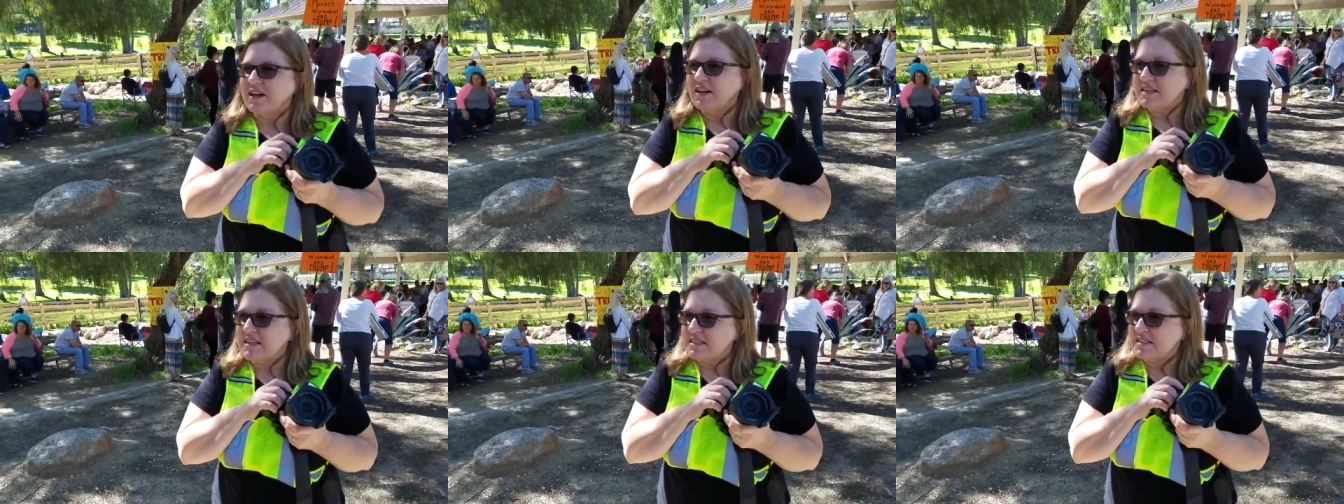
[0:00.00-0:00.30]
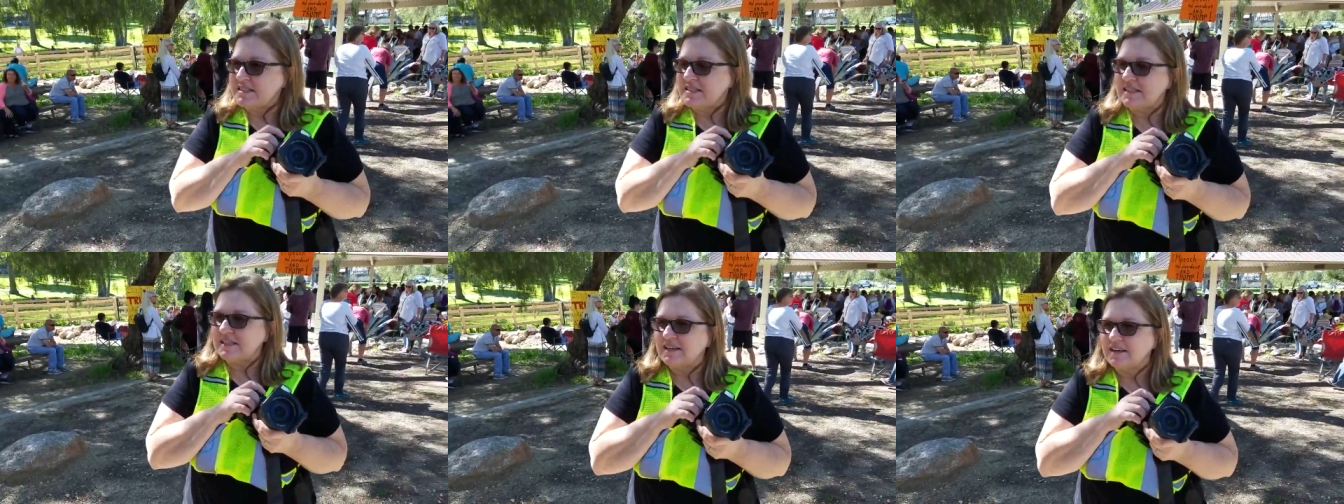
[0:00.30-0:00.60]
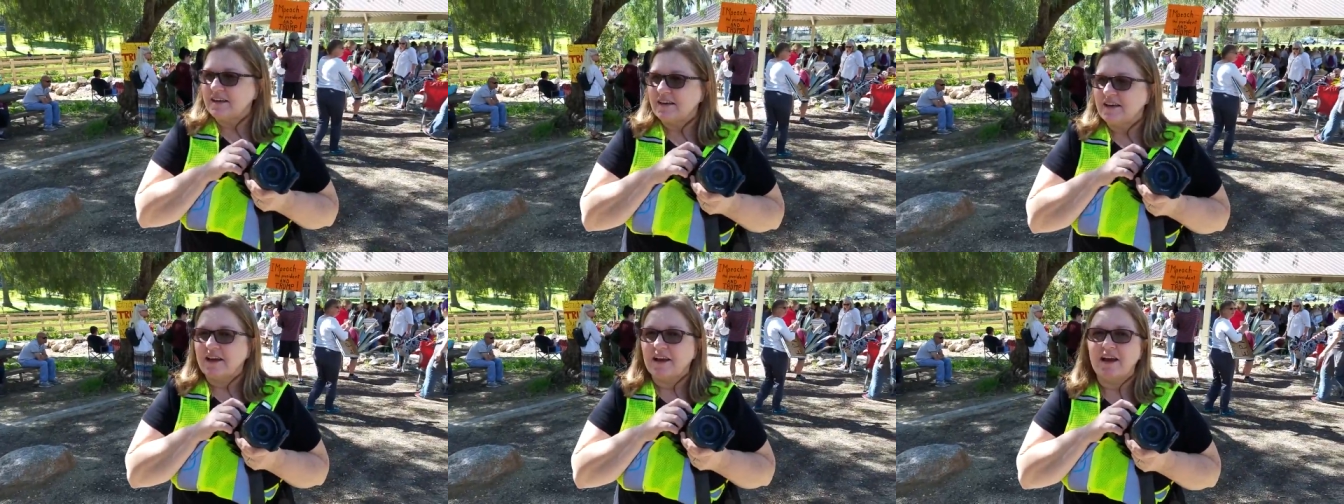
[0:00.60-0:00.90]
Why would you
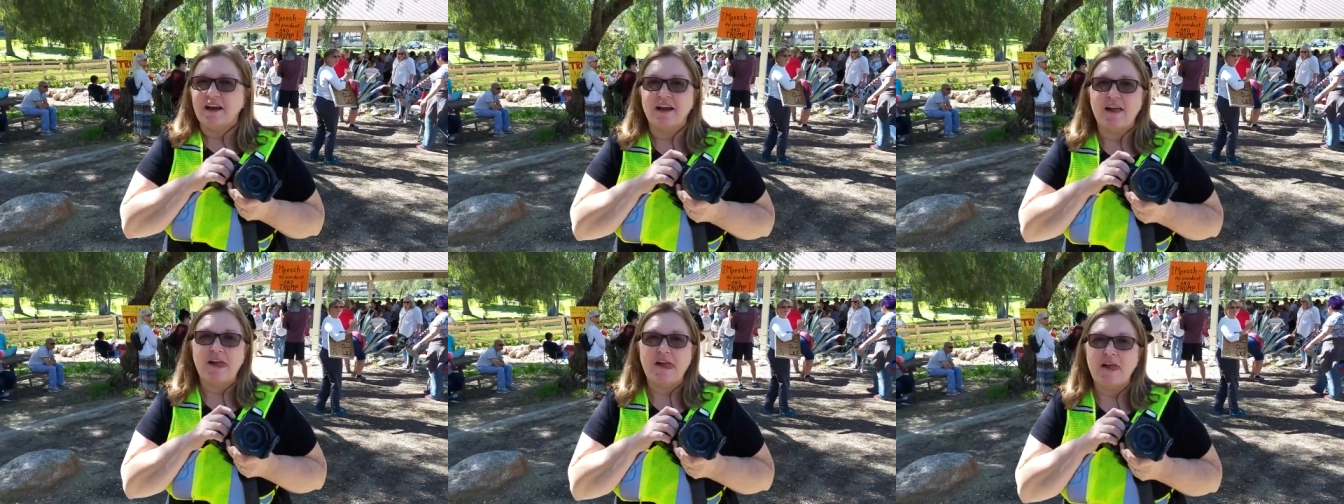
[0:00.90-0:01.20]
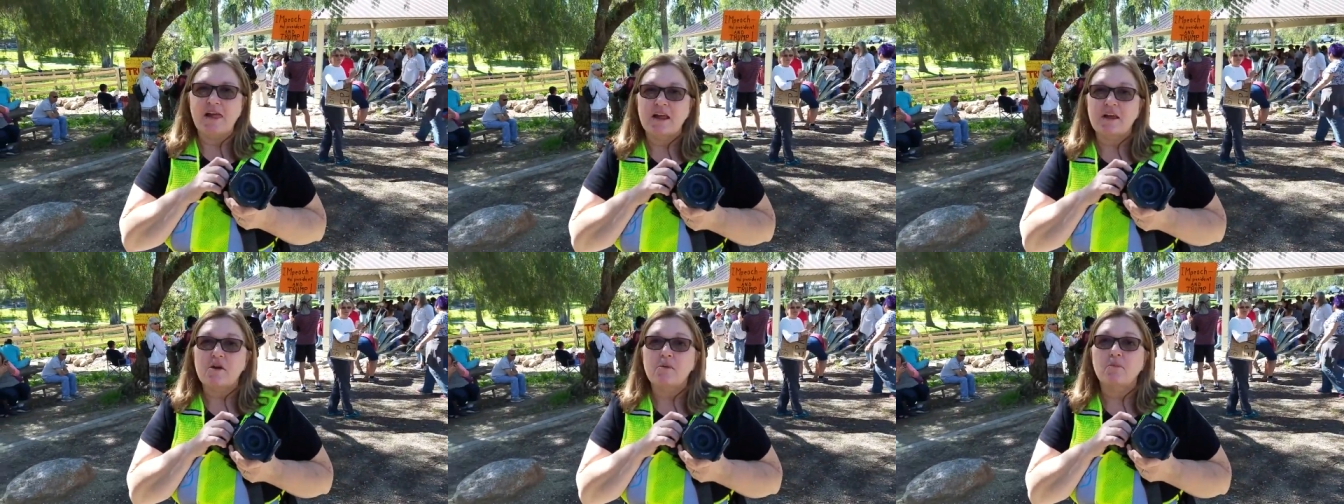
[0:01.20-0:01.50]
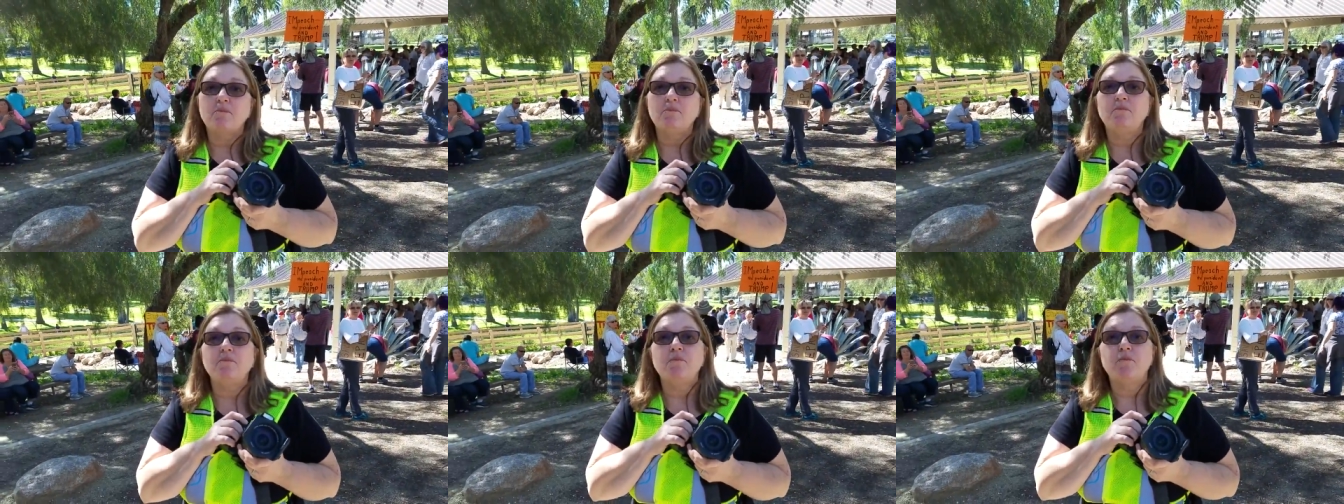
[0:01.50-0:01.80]
say such a thing?
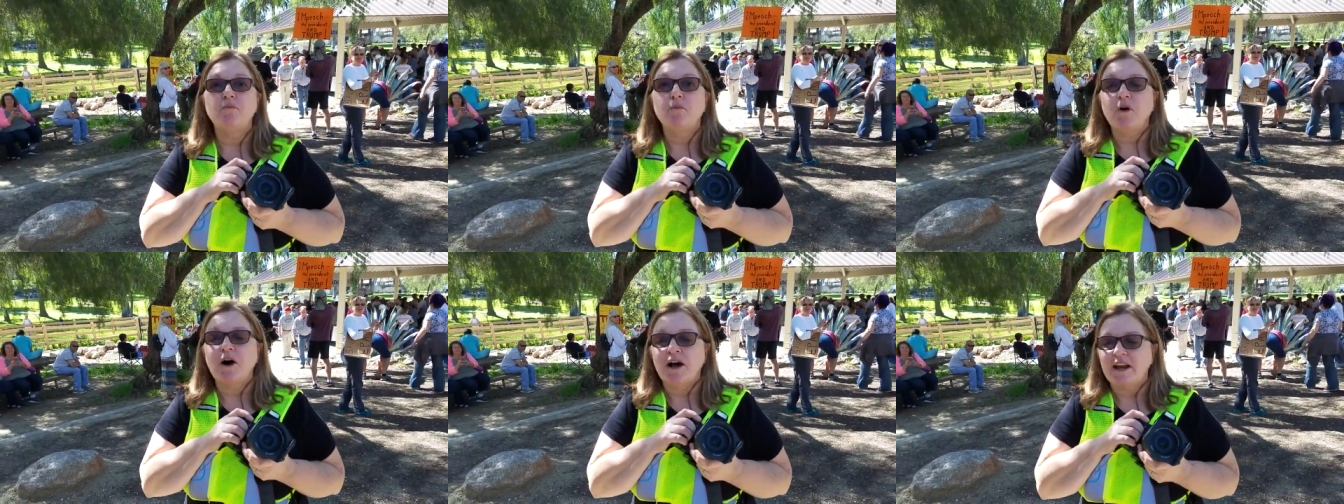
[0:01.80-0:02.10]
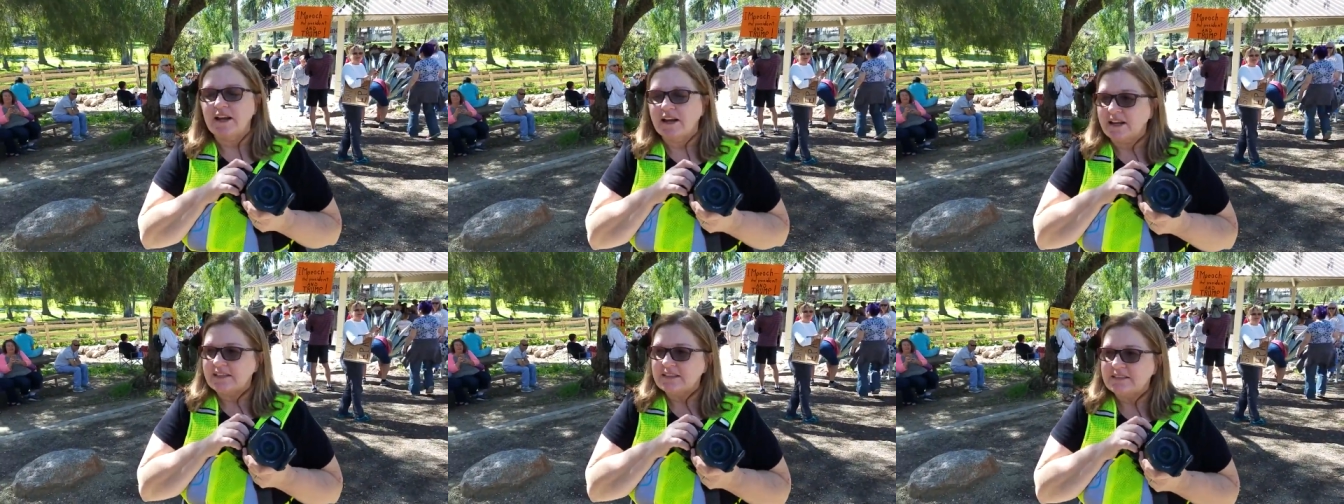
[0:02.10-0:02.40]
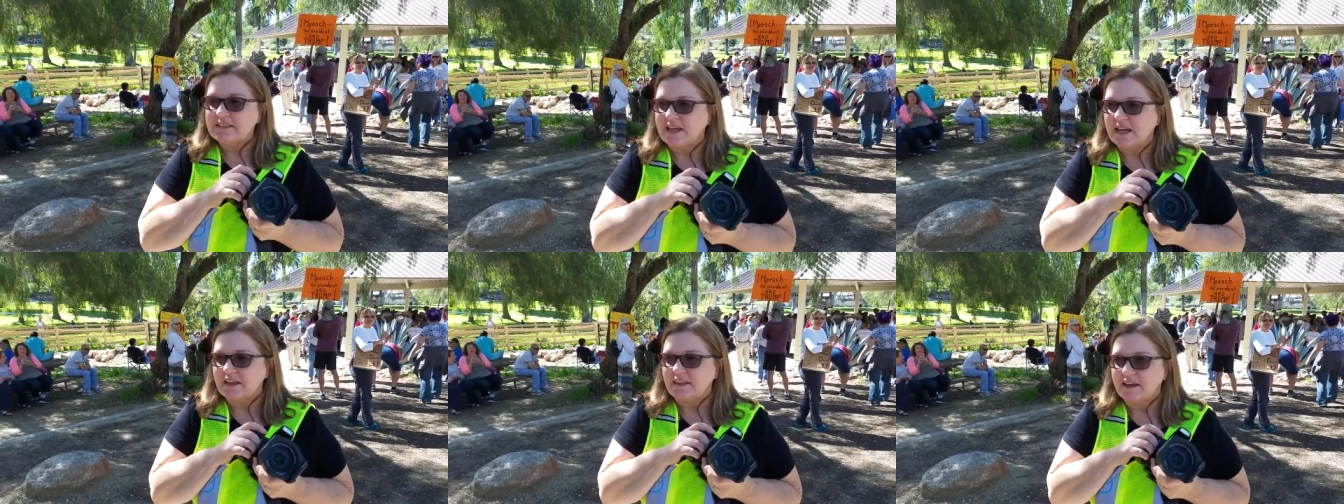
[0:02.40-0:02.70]
Why are you being so
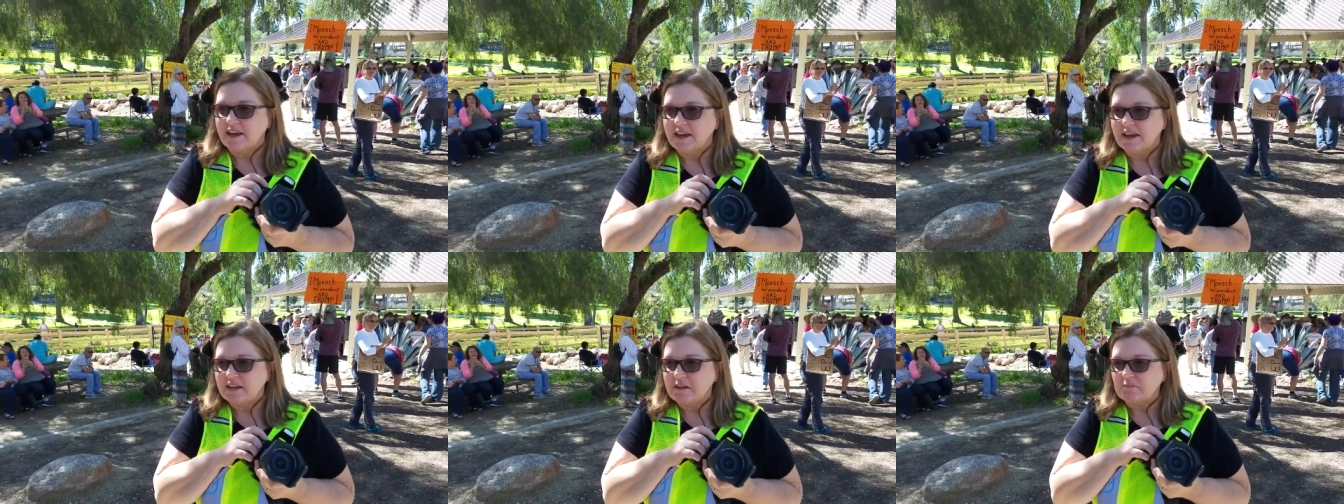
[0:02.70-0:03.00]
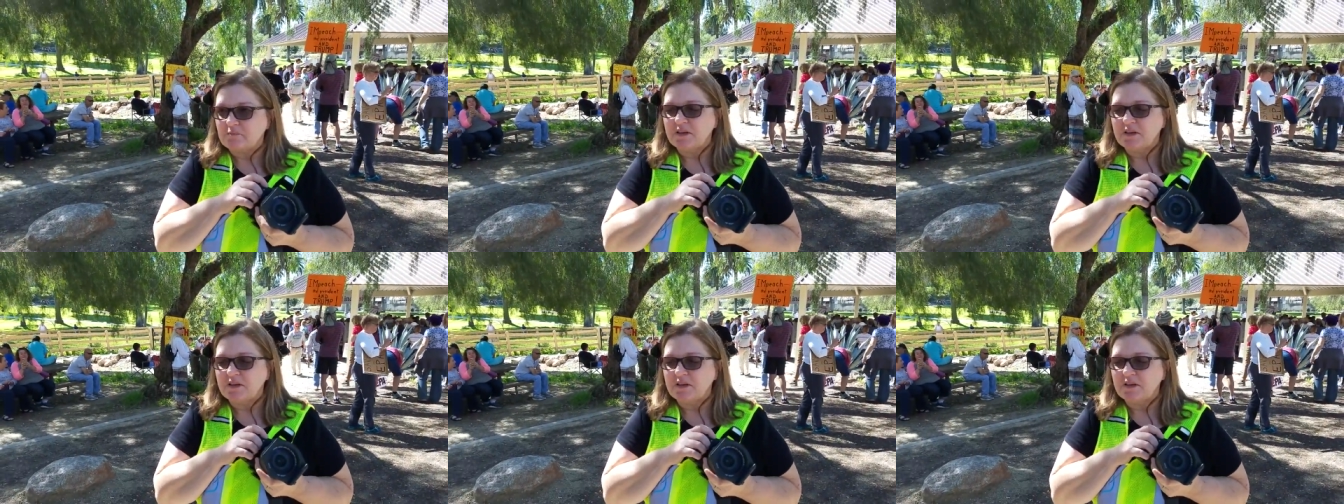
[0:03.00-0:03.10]
disrespectful?